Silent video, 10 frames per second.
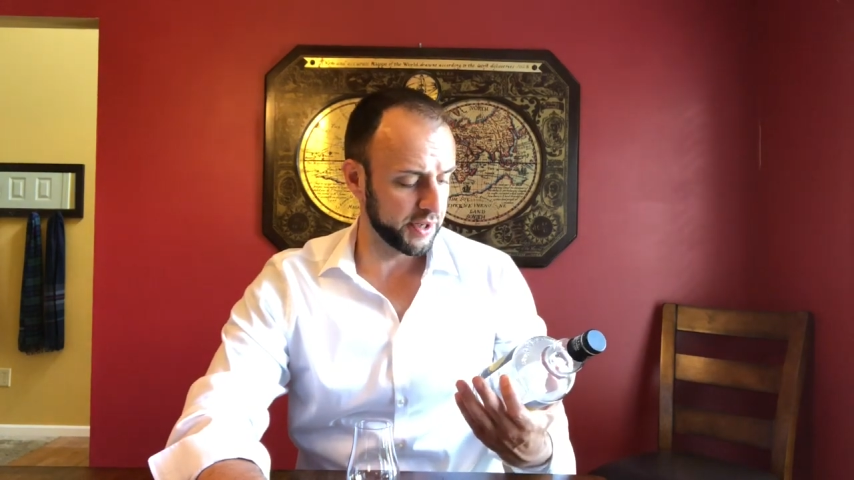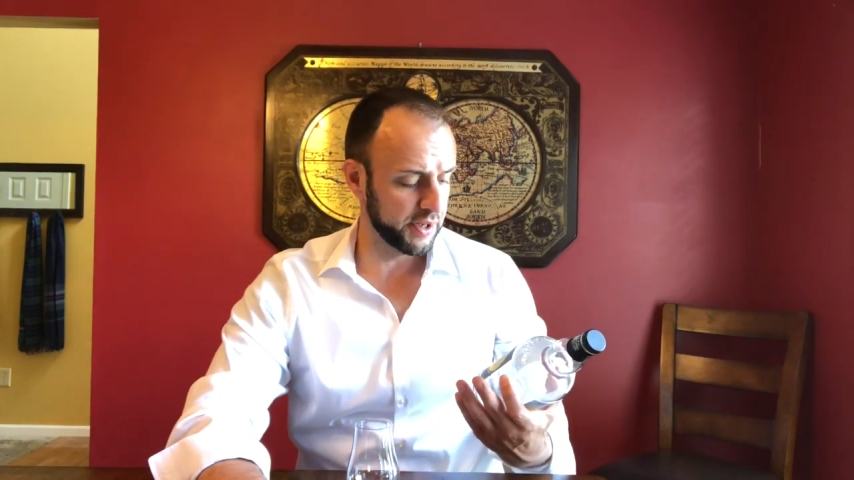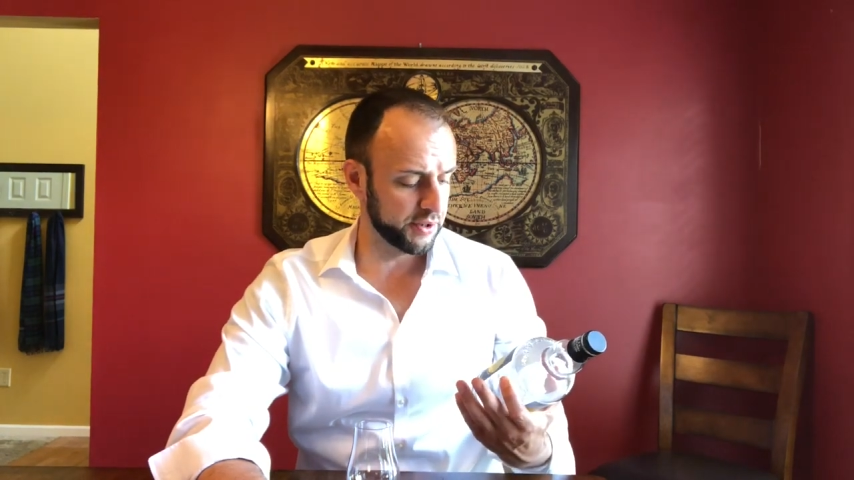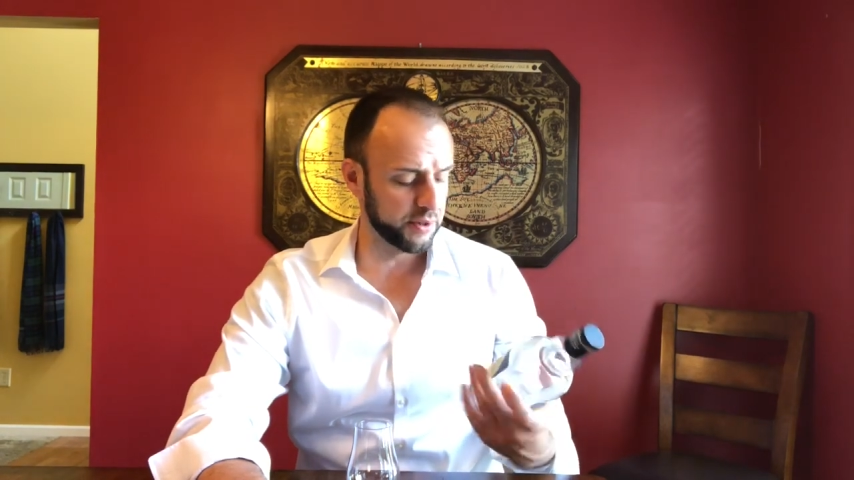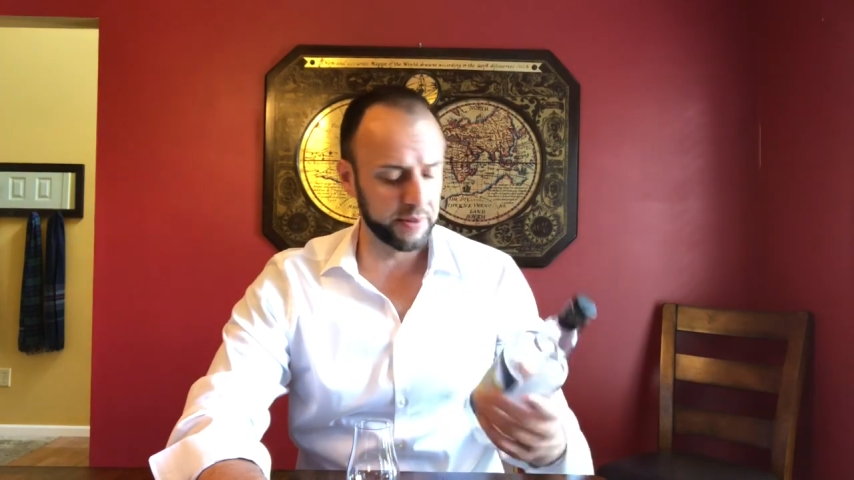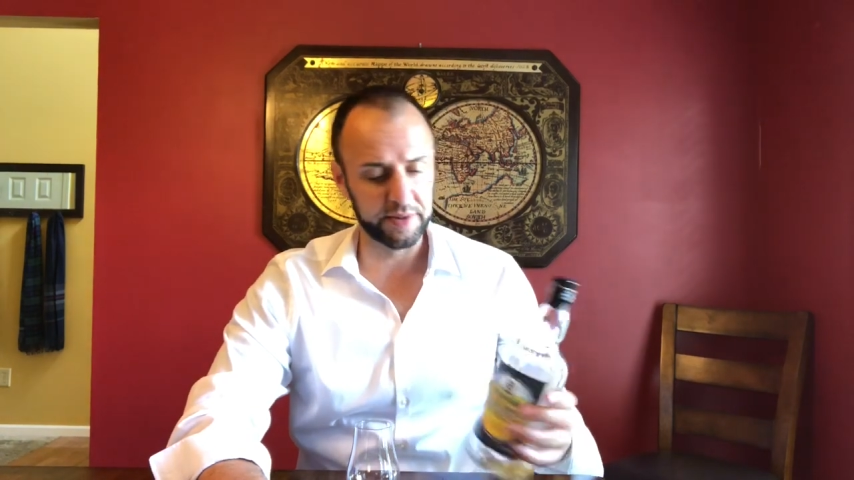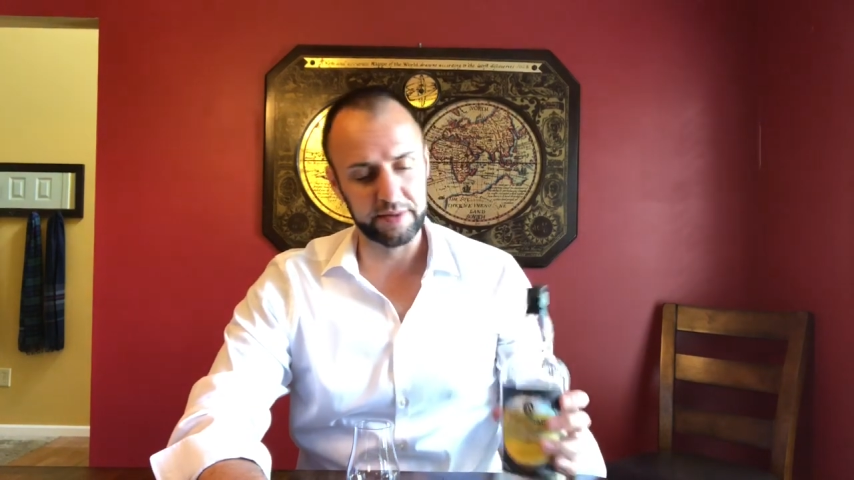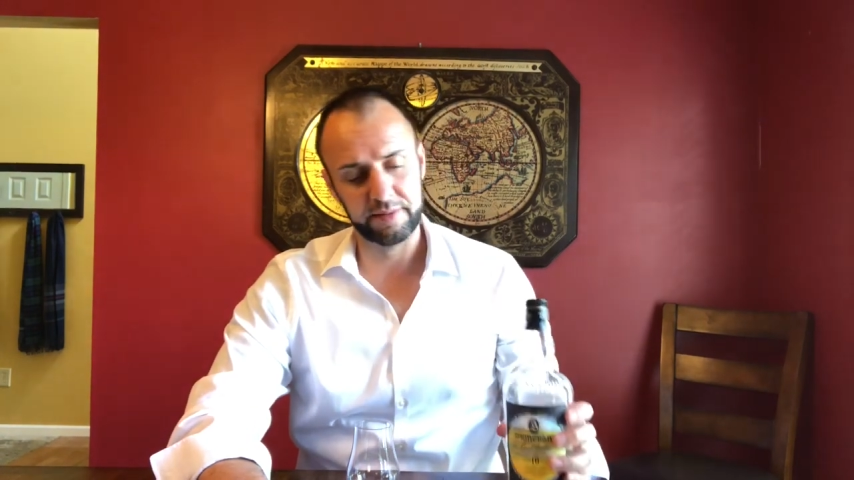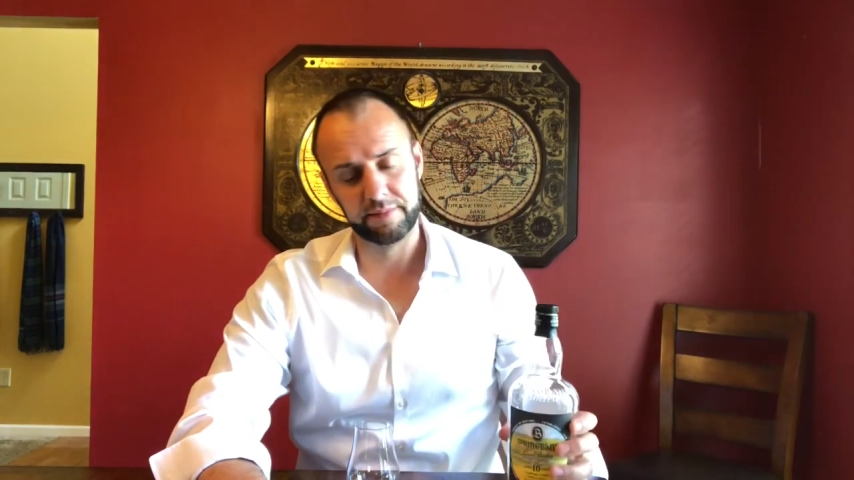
get into it.